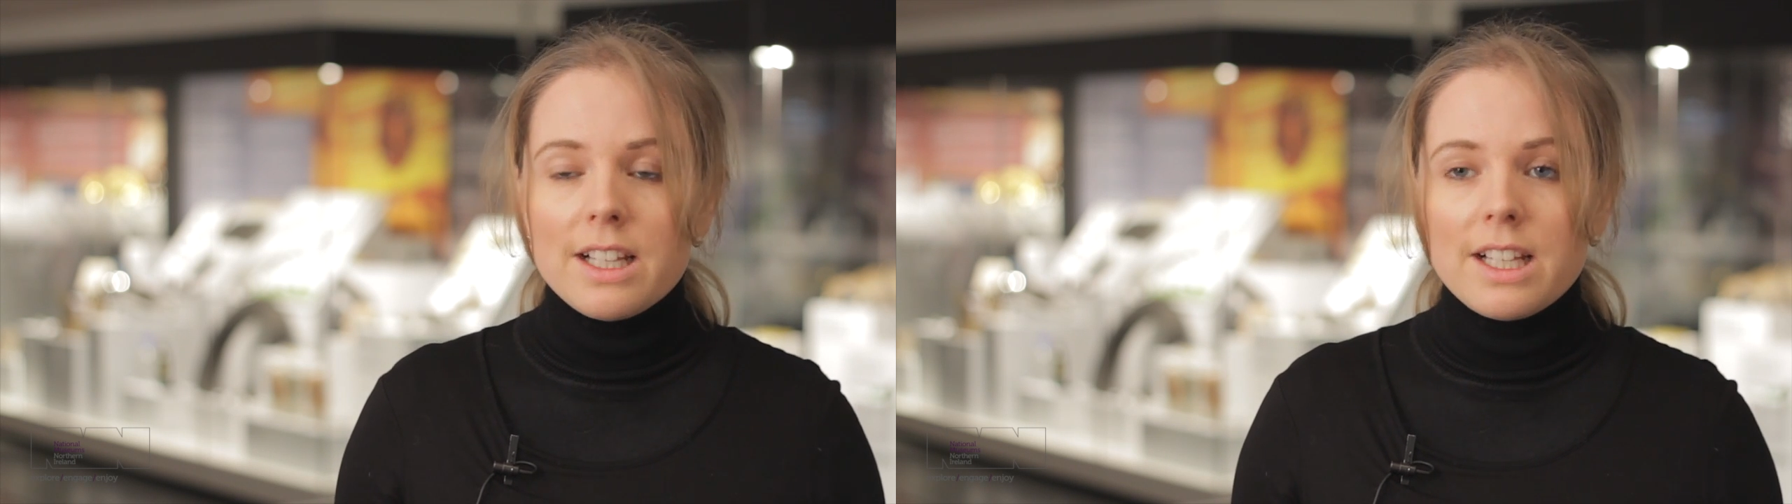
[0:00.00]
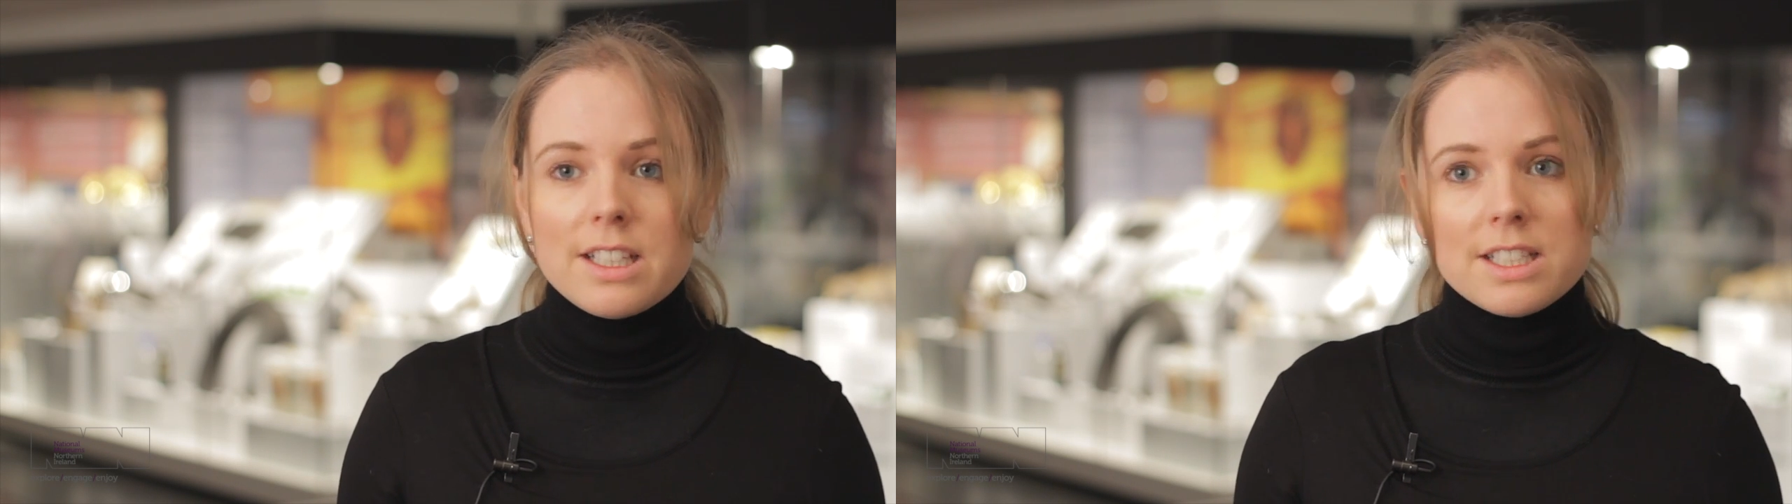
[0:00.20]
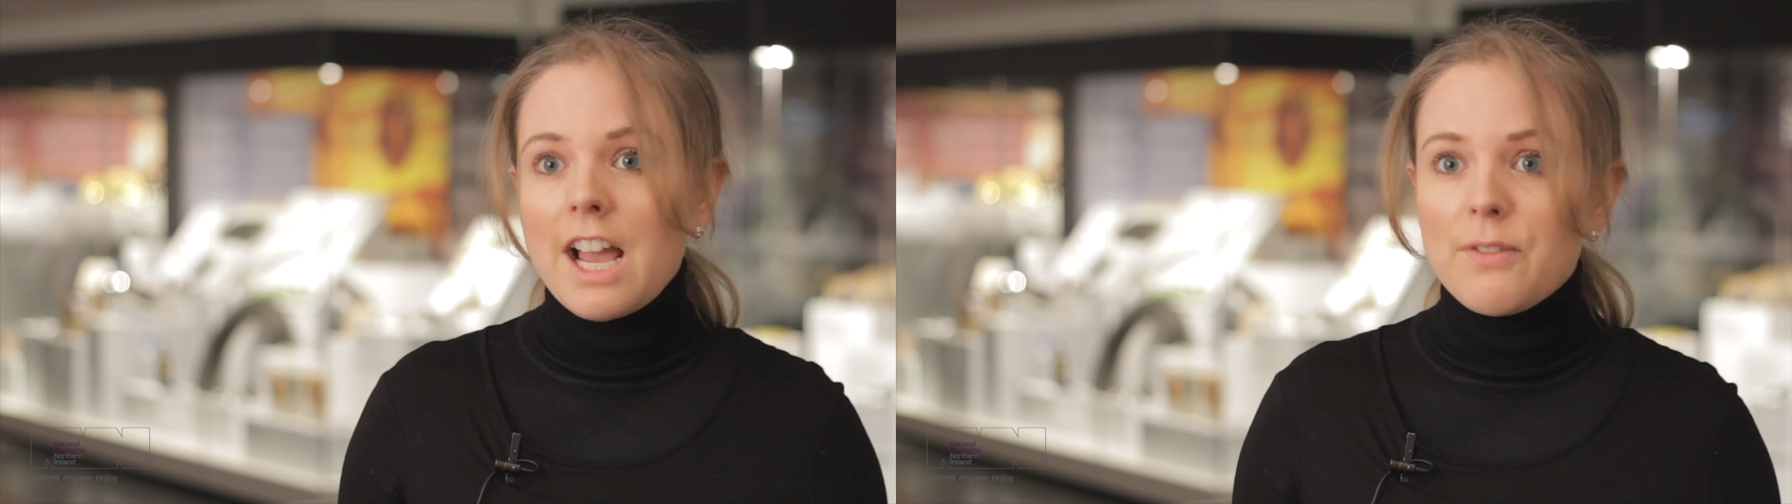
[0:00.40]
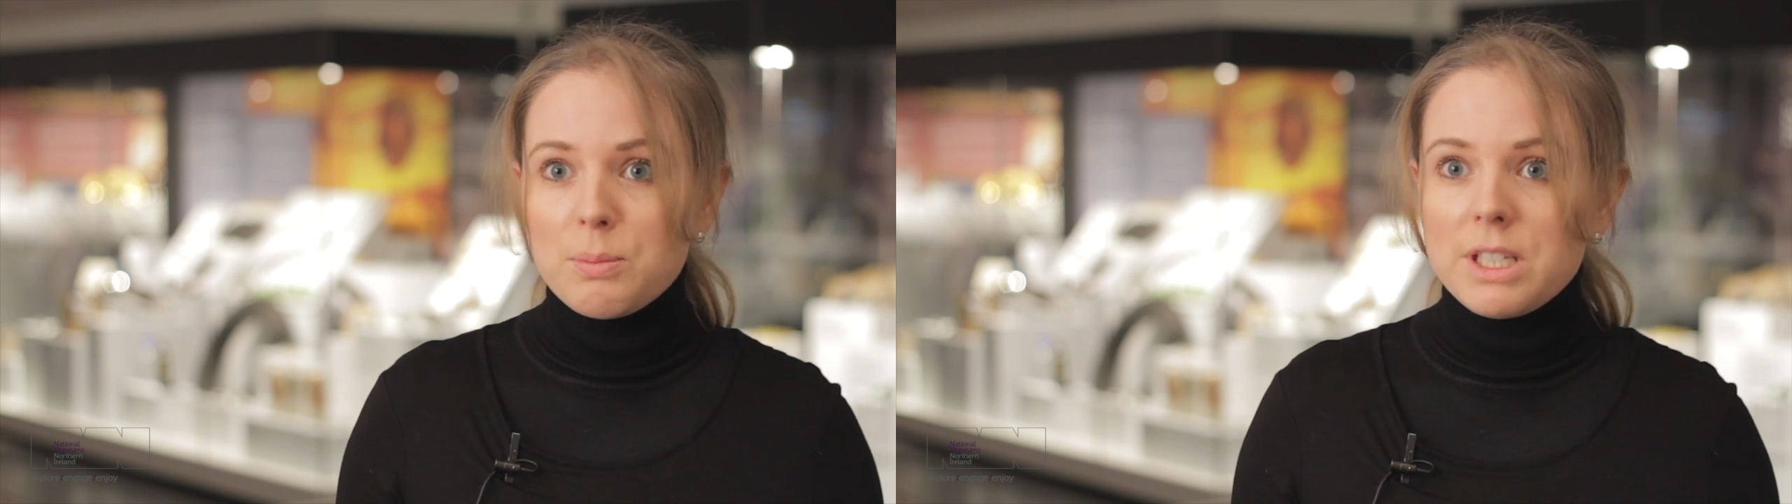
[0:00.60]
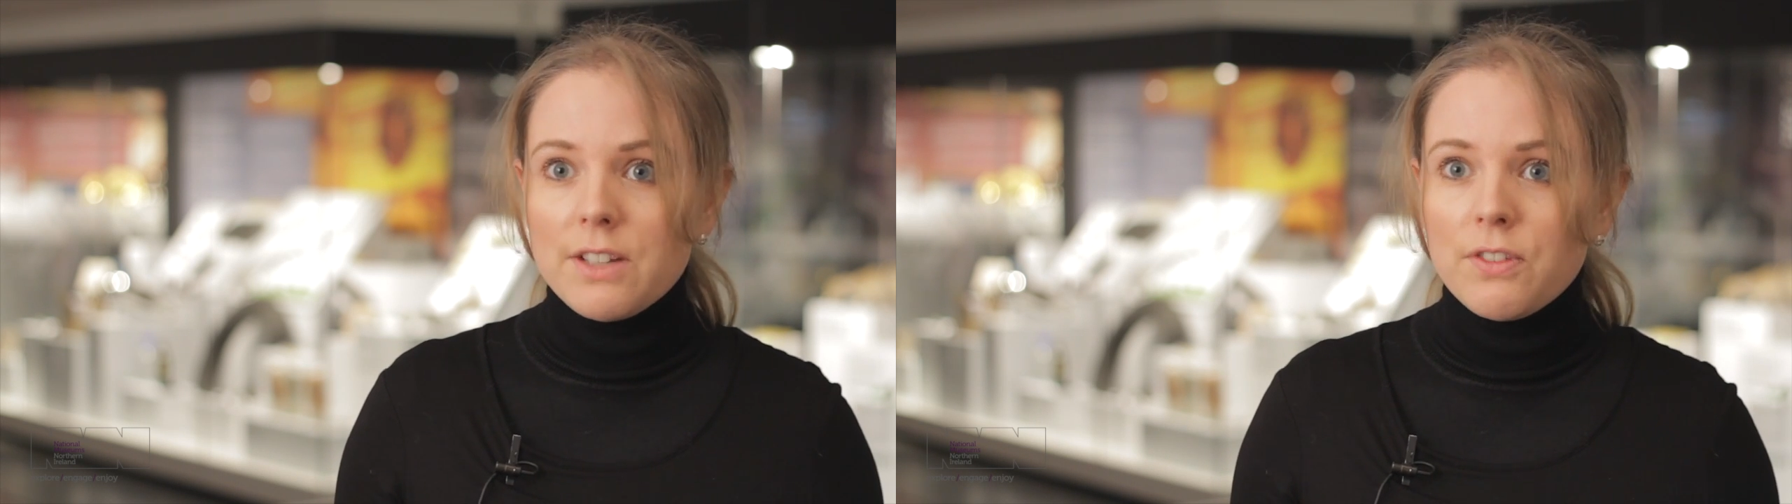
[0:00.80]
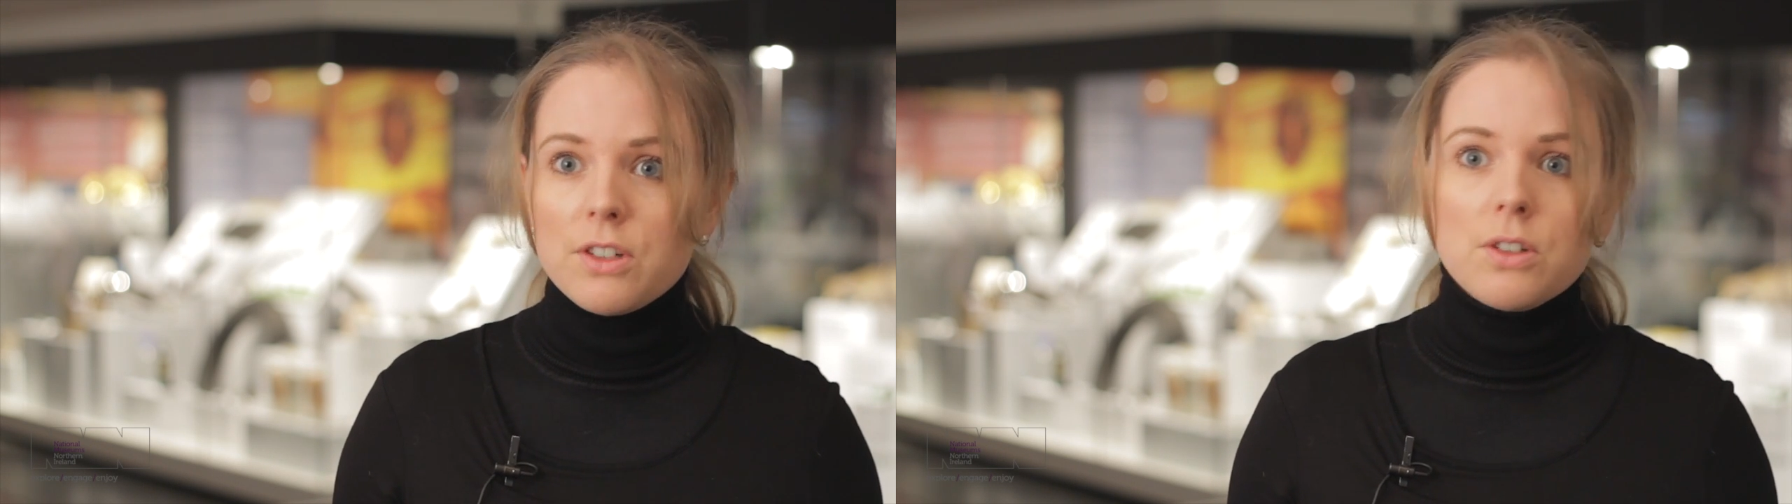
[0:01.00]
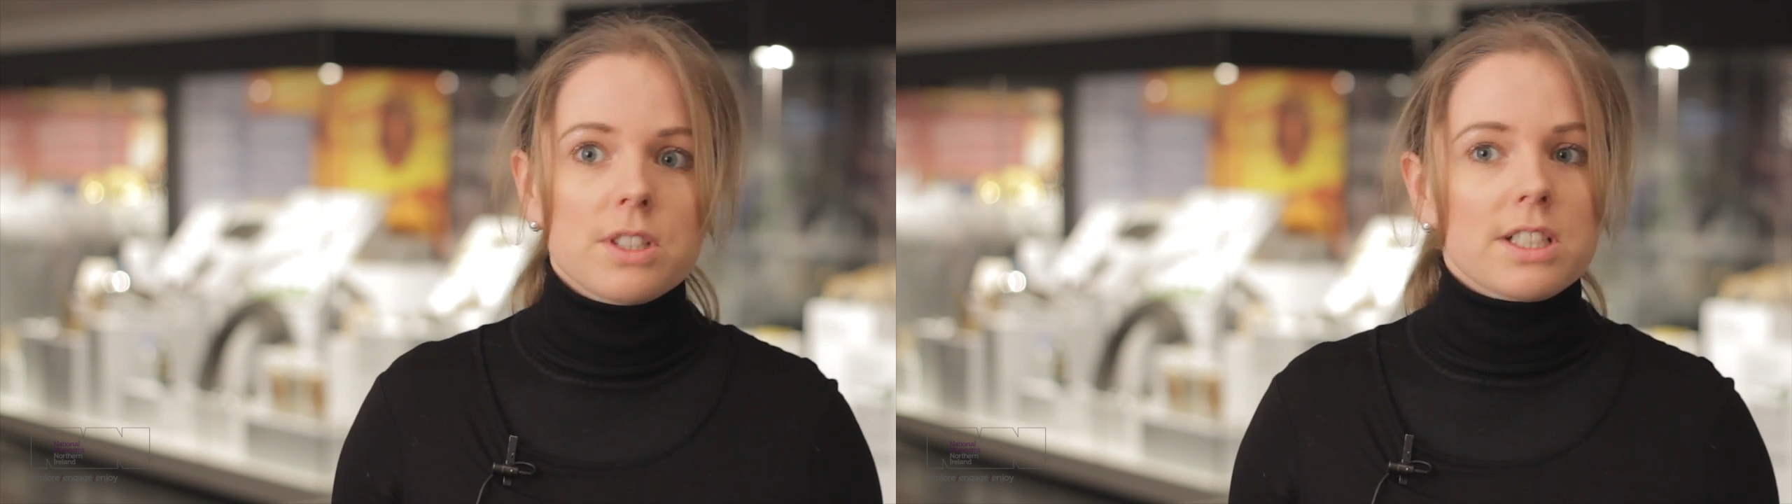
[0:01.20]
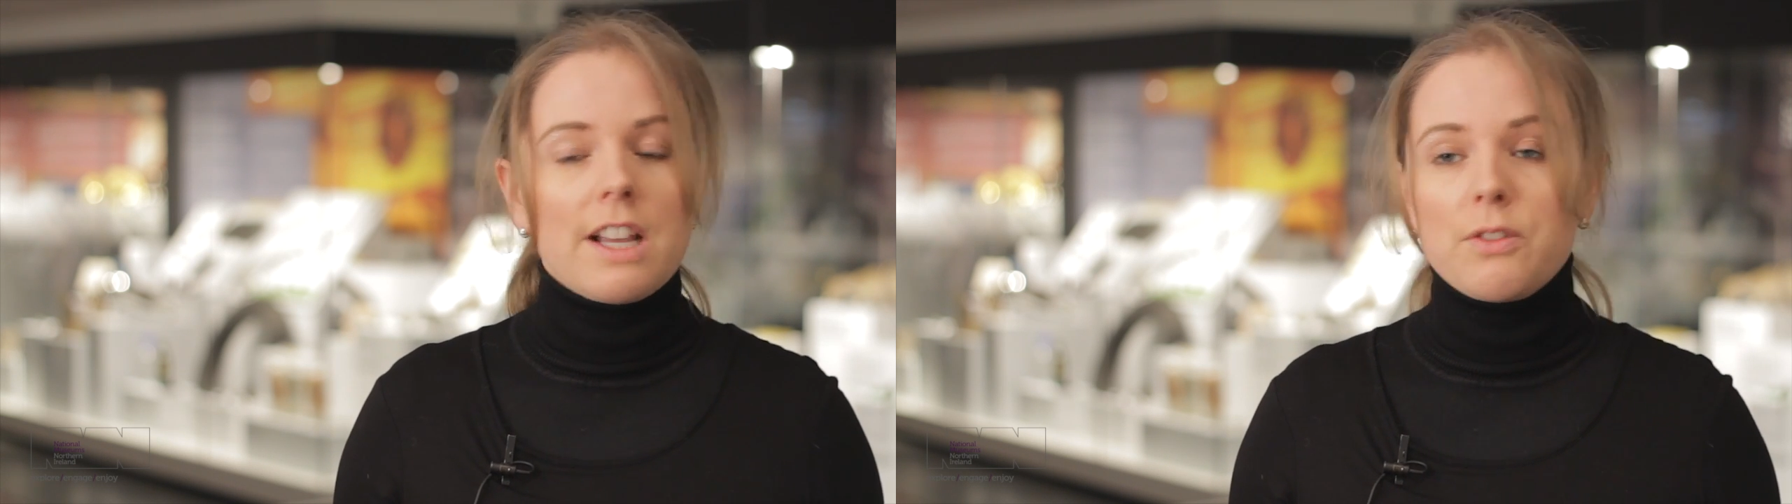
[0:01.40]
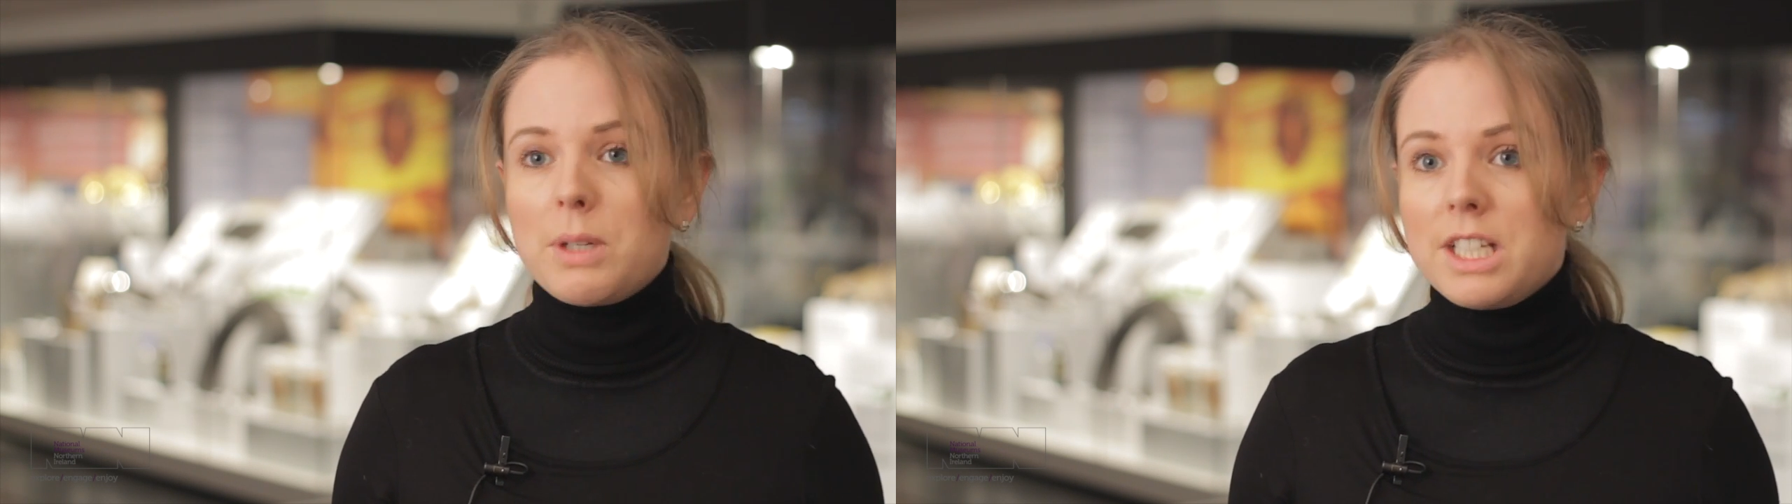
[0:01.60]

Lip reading: doesn't have to be difficult, doesn't have to be